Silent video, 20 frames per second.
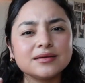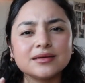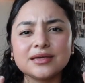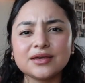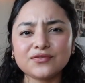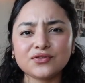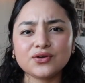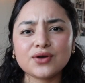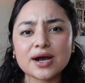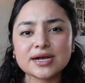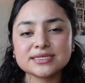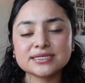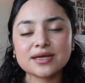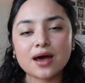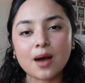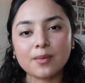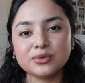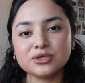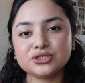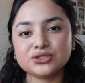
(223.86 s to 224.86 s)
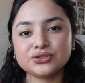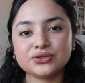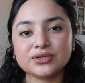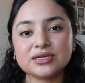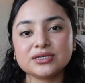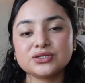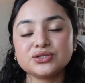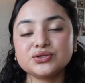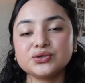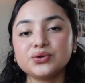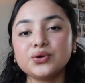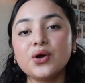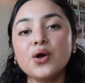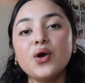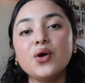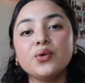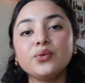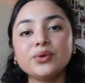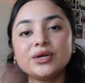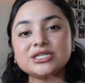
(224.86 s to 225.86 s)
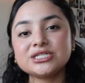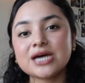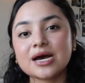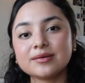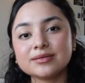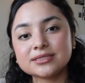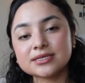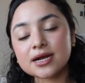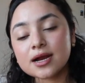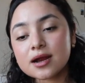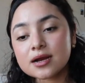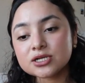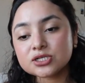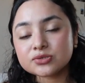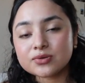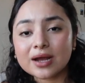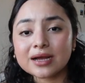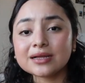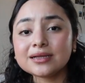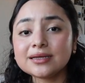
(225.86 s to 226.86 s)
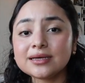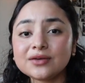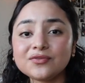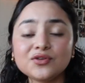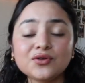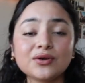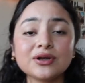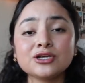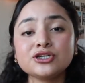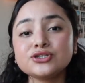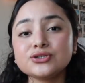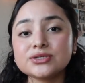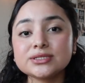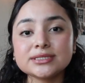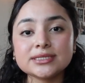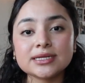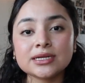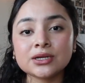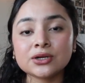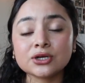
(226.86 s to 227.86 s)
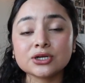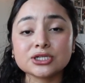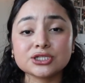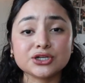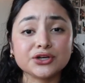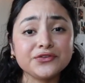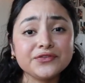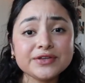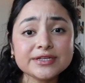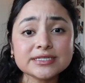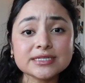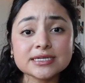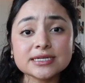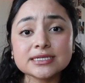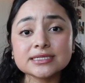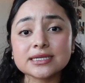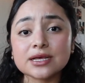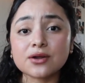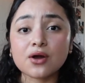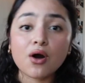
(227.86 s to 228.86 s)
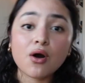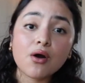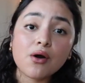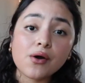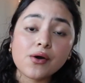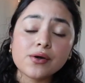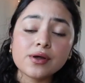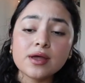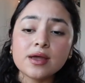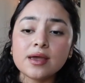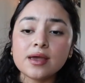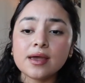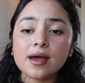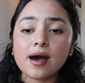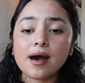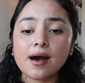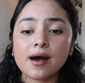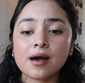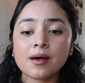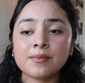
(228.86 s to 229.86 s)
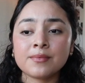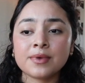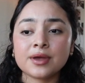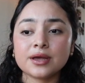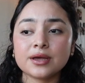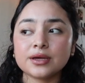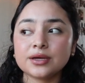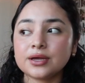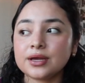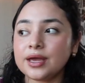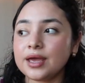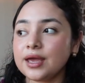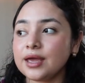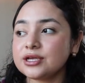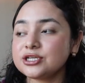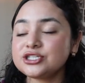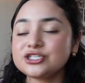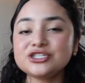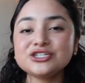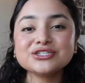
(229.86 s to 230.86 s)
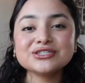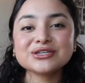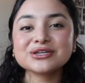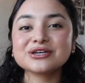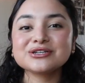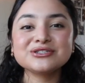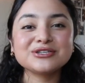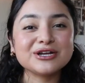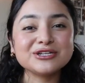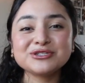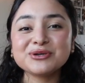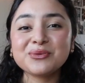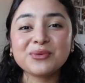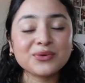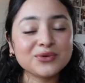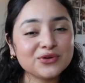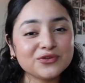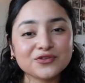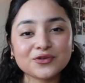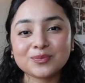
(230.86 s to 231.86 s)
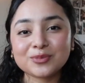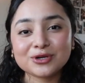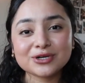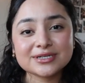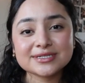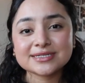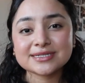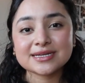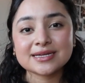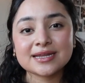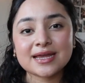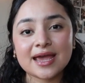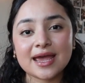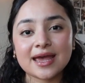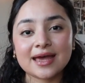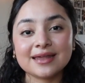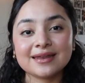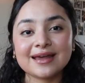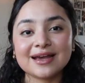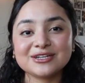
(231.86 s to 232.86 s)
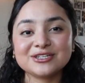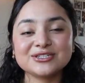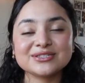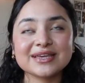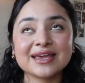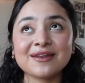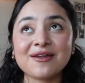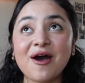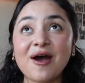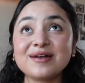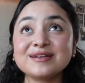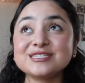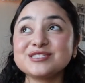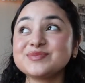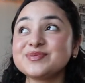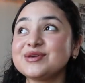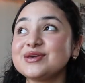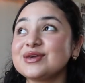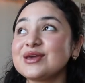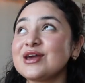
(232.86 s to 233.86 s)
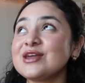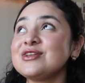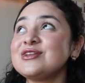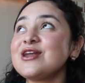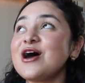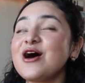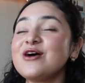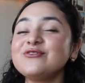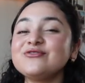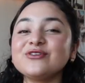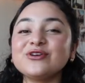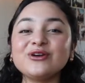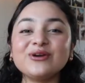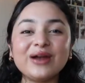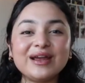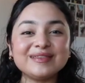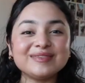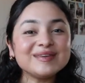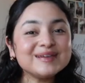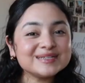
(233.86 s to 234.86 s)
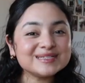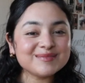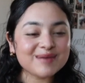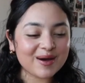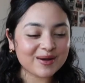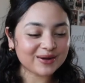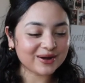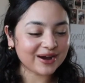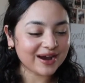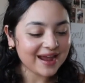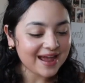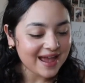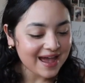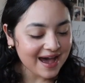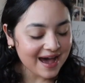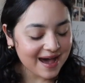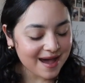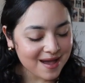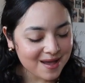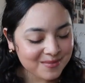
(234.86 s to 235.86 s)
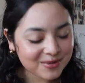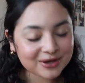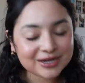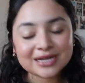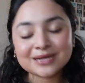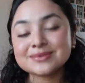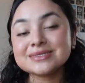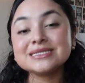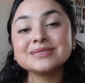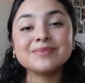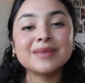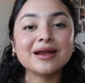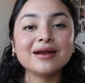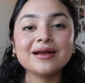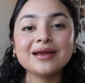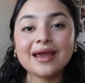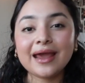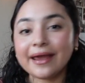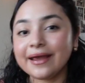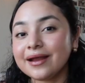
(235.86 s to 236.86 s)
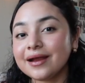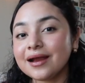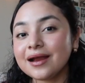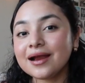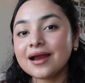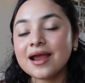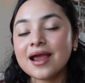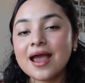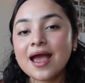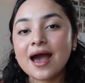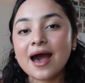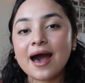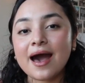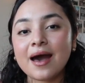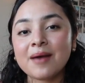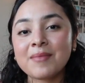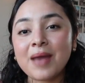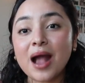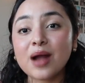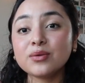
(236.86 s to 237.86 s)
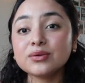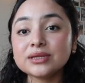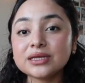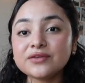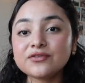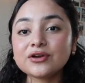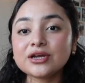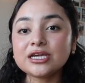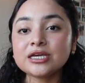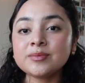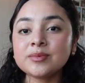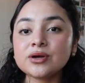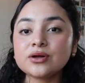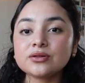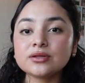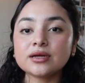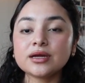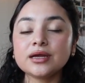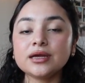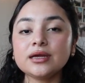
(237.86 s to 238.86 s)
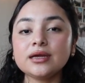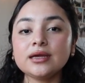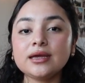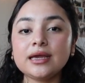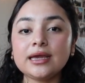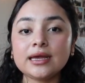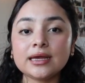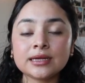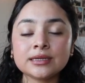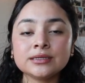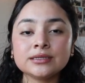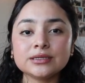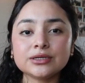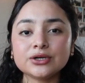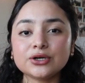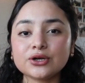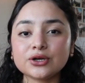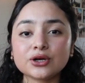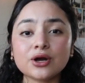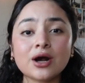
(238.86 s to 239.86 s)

give you guys the opportunity to reach out to her directly if you're interested in her services at all. She's just like such a wonderful person, and I just cannot speak enough great things about her. Her name is Mary Hager. I will leave her email and her